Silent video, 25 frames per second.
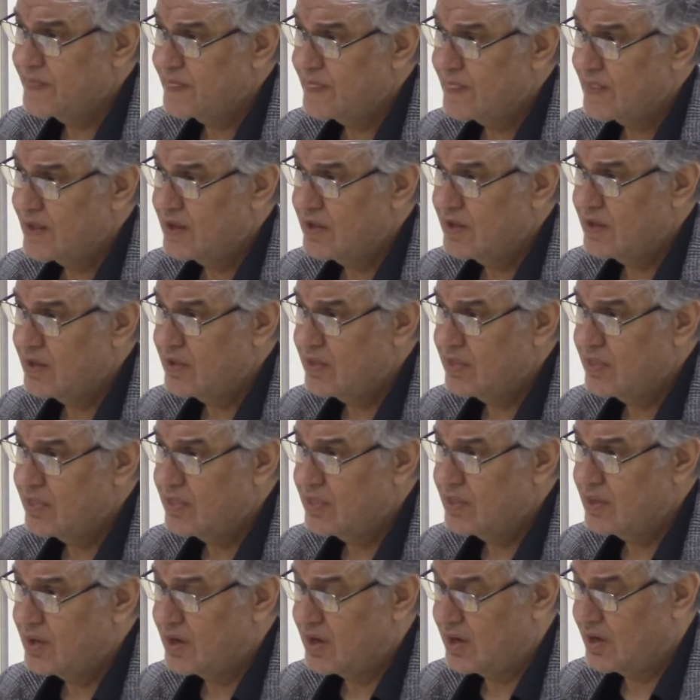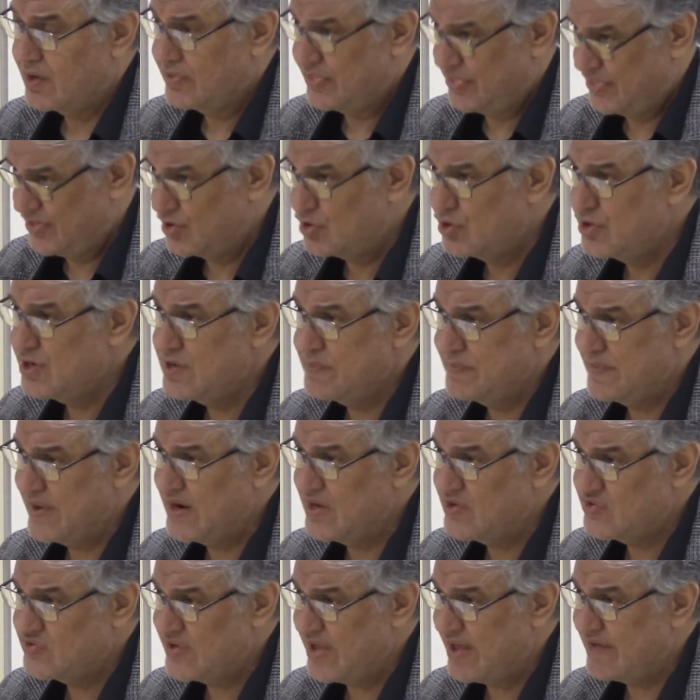30 minutes, half an hour?
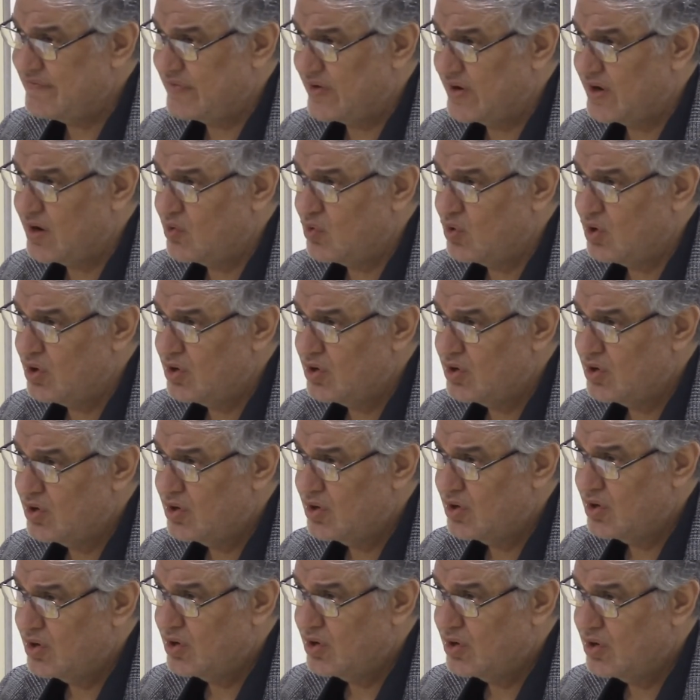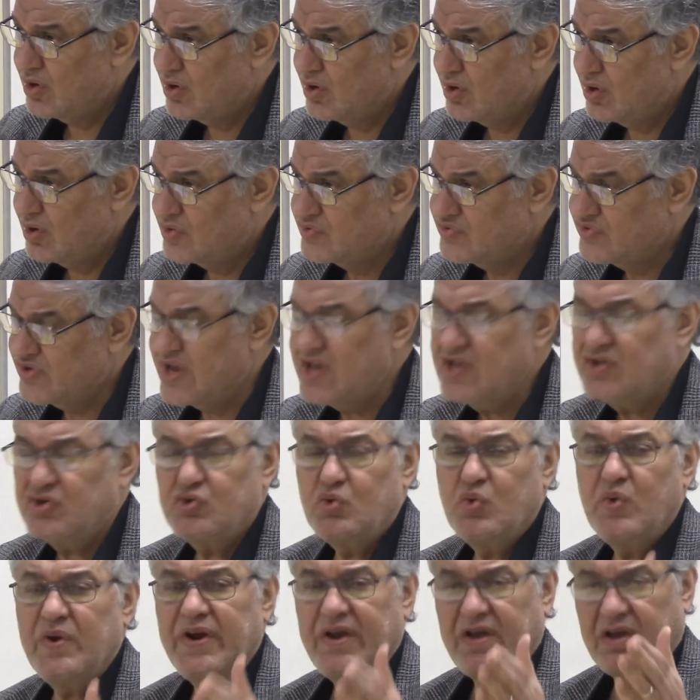Say 20.
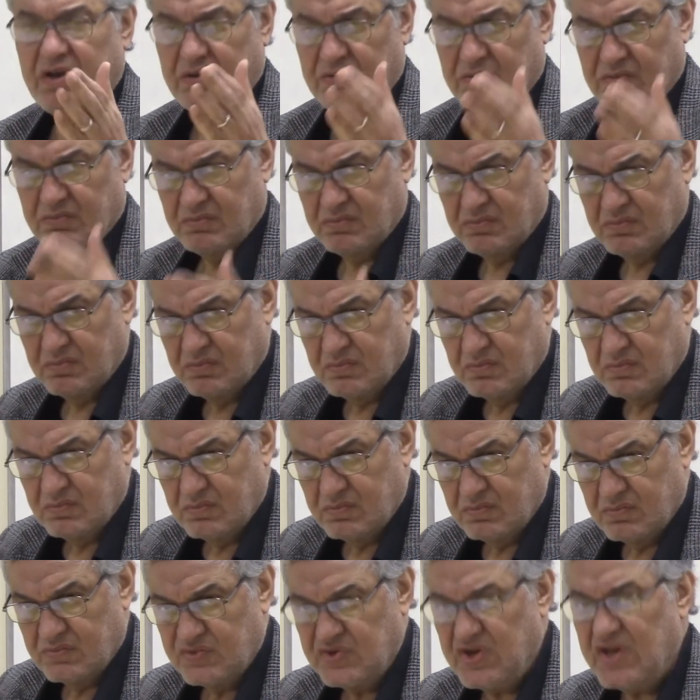Say 10 minutes.